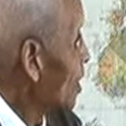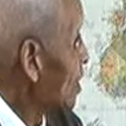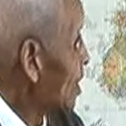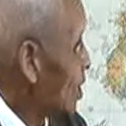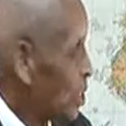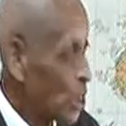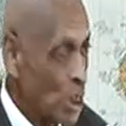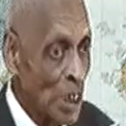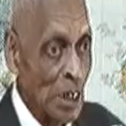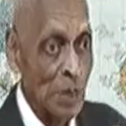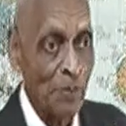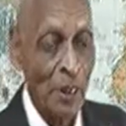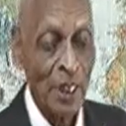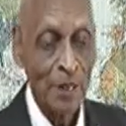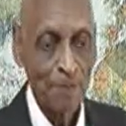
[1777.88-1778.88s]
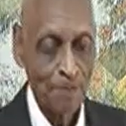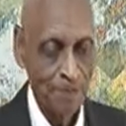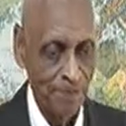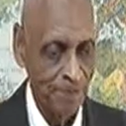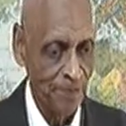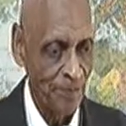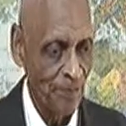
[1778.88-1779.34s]
the judgment
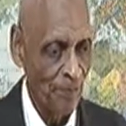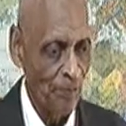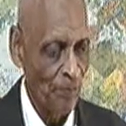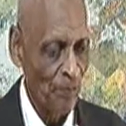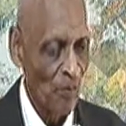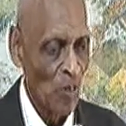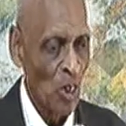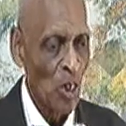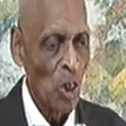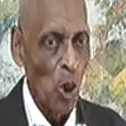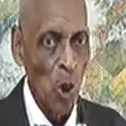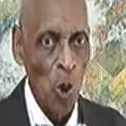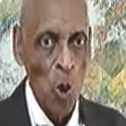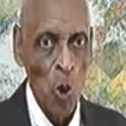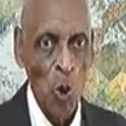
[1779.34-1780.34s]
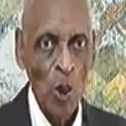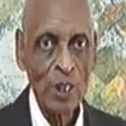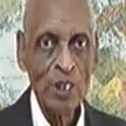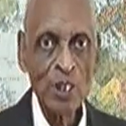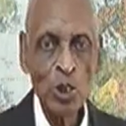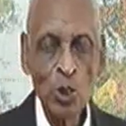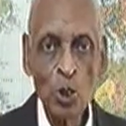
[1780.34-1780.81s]

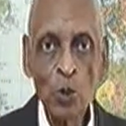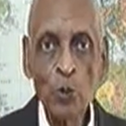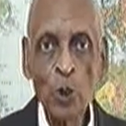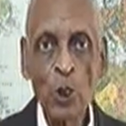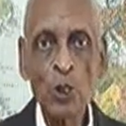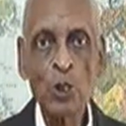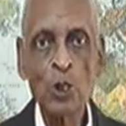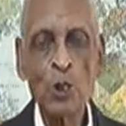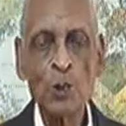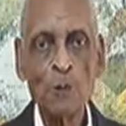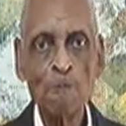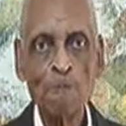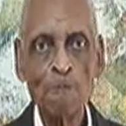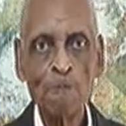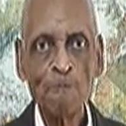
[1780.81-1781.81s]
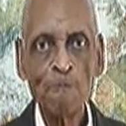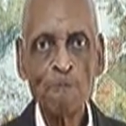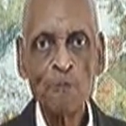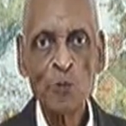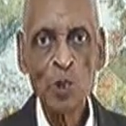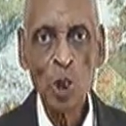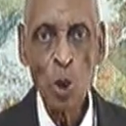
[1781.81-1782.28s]
on universal
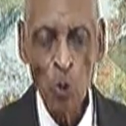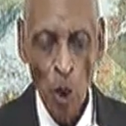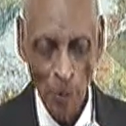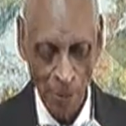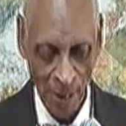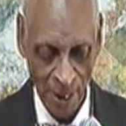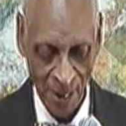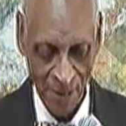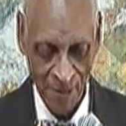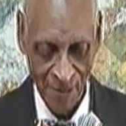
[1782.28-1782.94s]
corruption.